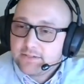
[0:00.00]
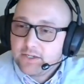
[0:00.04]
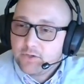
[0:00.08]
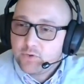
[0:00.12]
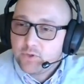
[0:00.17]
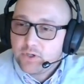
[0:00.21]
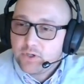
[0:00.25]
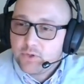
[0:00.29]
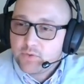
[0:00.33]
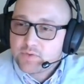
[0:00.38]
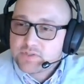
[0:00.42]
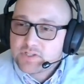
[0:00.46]

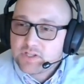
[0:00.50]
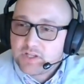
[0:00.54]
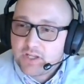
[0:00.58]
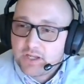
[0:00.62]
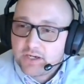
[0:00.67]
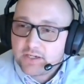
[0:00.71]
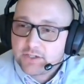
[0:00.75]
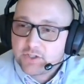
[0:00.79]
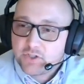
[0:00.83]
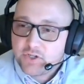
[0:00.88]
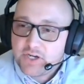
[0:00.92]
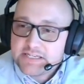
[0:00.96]
It was a
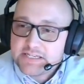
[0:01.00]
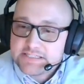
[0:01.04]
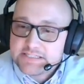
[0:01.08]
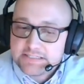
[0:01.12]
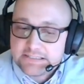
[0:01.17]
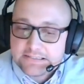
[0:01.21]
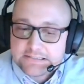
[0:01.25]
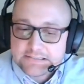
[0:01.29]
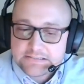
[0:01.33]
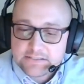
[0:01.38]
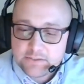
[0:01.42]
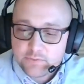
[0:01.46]
lot of
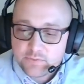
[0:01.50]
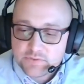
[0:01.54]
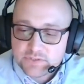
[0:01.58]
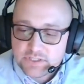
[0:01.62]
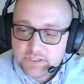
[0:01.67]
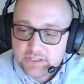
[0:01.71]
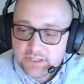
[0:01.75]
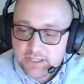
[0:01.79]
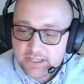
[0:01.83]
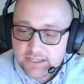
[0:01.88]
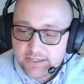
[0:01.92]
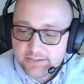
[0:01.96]
craziness. It was a
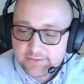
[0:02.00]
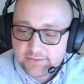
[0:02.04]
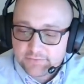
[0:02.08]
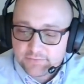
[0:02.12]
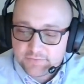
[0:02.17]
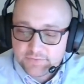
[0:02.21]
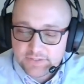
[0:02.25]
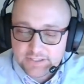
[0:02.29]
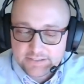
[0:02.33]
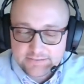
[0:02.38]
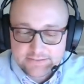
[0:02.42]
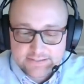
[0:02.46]
lot
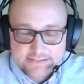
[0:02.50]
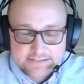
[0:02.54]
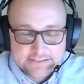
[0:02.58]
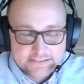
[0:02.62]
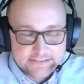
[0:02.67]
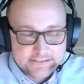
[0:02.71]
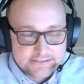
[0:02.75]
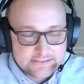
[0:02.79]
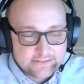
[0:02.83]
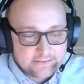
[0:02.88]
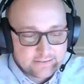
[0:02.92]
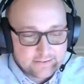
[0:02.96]
of let's
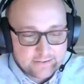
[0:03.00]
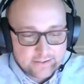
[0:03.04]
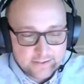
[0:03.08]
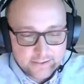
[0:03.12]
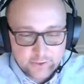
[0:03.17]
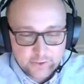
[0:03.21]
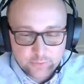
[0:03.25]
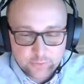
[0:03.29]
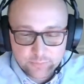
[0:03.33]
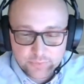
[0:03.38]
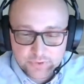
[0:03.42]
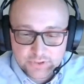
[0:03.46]
listen to
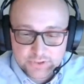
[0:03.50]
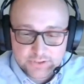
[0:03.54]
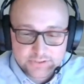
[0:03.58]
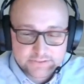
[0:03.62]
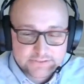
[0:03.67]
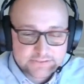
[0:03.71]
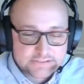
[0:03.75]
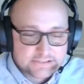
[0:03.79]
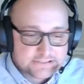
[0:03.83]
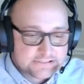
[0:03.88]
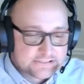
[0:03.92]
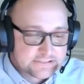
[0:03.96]

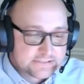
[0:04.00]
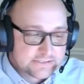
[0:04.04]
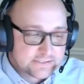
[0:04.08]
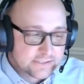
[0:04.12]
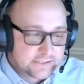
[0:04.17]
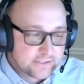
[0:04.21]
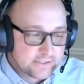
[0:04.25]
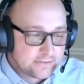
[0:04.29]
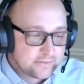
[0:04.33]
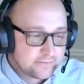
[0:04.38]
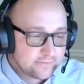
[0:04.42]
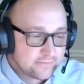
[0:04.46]
audiobooks.
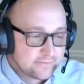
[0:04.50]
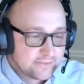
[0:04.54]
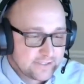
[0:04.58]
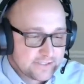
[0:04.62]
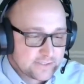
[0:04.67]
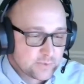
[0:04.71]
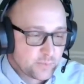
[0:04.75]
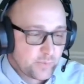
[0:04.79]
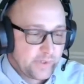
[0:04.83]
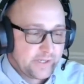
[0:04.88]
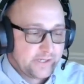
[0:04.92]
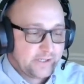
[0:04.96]

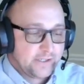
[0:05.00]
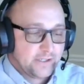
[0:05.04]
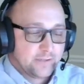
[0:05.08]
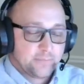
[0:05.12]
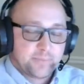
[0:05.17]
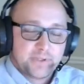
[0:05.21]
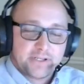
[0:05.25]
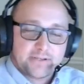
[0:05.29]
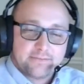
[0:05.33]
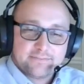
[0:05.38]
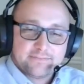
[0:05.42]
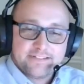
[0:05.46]
Let's wake
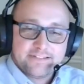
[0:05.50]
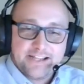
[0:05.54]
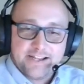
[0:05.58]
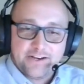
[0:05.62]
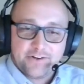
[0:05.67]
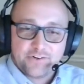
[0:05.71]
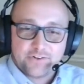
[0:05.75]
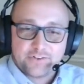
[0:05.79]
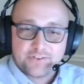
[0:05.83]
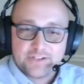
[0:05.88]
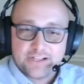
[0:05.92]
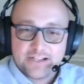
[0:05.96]
up at
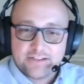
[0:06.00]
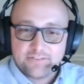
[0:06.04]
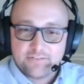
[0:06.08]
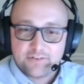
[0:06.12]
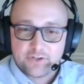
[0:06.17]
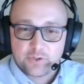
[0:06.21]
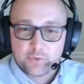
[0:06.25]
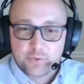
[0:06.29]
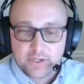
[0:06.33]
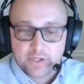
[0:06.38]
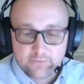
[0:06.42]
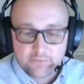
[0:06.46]
10 or 11
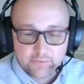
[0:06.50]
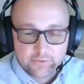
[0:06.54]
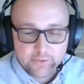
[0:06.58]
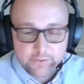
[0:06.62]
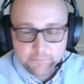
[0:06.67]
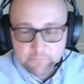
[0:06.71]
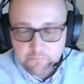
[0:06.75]
or whatever.